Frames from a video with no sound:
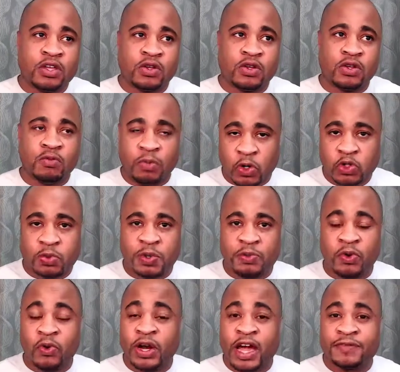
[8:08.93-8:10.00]
most people are
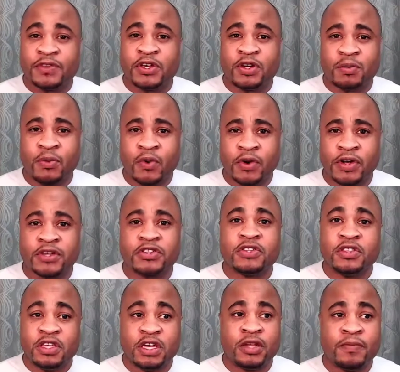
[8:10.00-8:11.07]
going to have to get a mortgage.
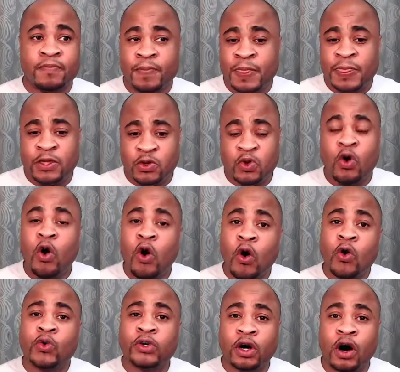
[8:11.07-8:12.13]
Then you
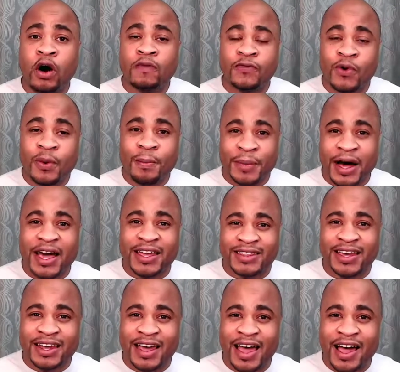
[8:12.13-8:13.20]
hold off on buying
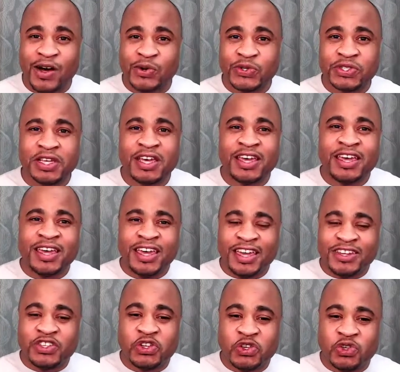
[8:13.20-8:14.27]
that house
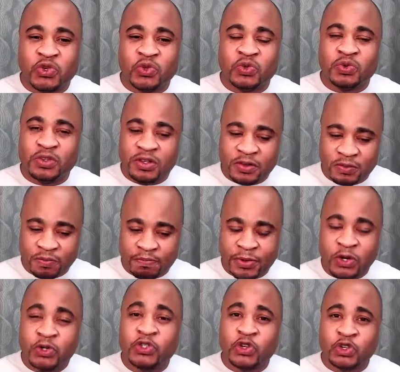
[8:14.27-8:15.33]
until you
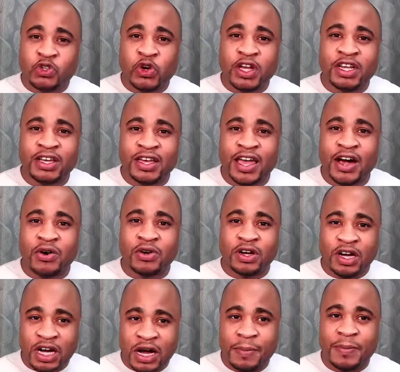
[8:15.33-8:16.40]
build your trading account
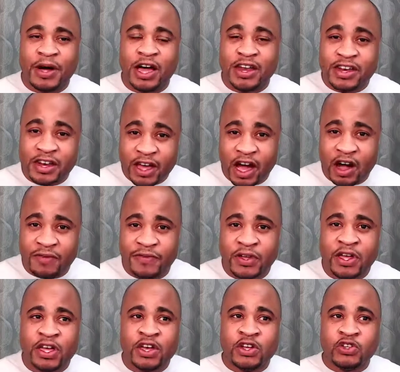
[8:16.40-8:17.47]
up enough
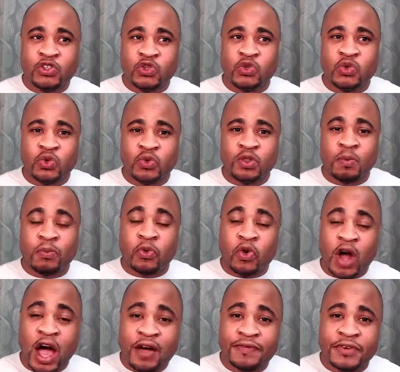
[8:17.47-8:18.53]
to the
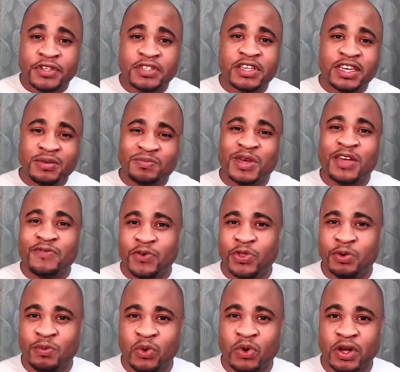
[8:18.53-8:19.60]
profits can pay for the
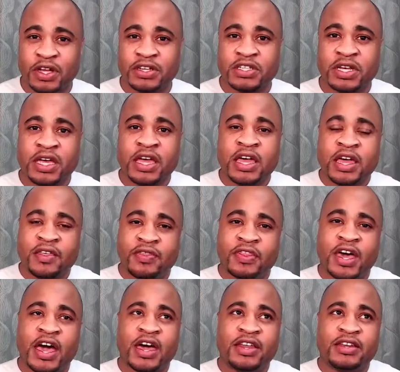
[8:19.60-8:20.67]
mortgage.
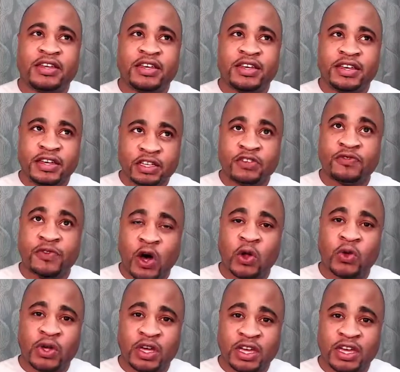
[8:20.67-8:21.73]
That is
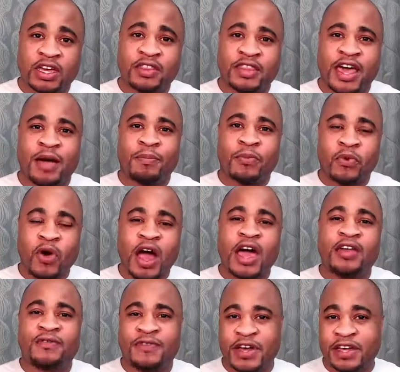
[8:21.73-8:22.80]
following, again, that PRI
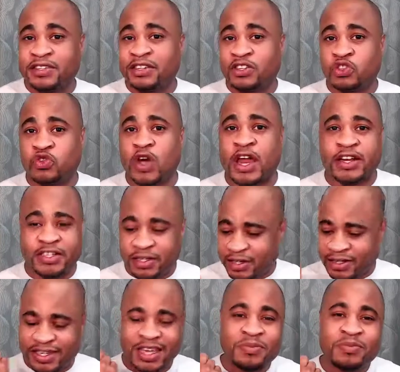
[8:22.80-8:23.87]
investing strategy. The
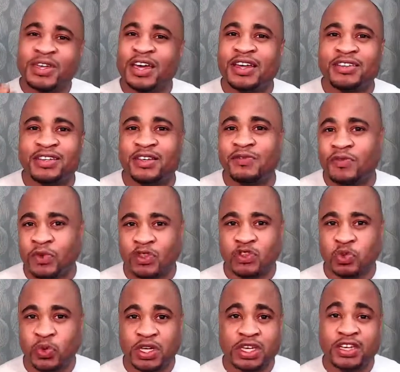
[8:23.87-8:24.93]
same thing I did for this
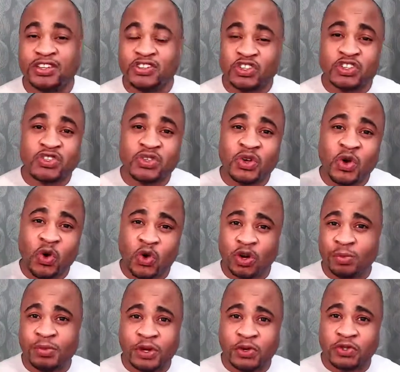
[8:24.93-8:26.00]
weekend, just on a
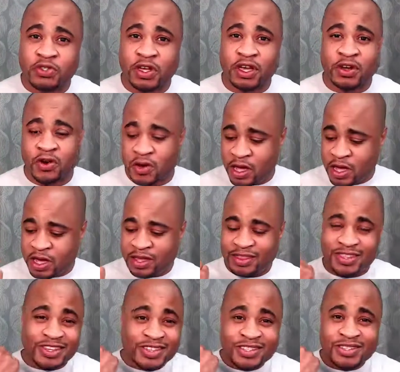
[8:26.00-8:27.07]
bigger scale.
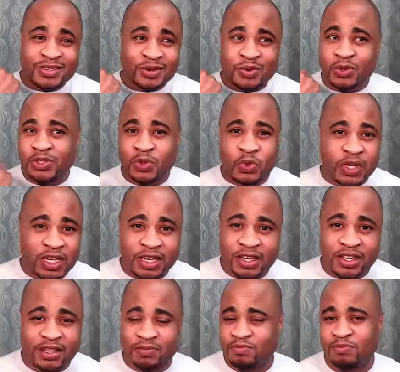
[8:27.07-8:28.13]
This was a weekend
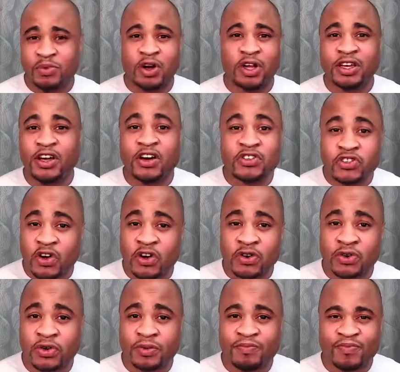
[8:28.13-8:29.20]
that probably cost
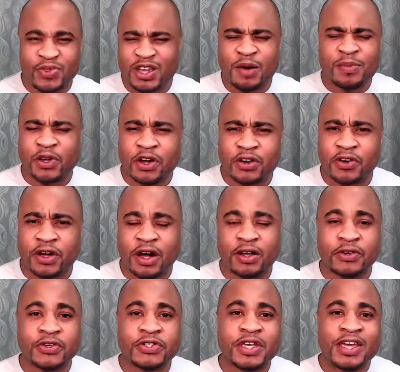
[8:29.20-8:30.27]
a couple of $100.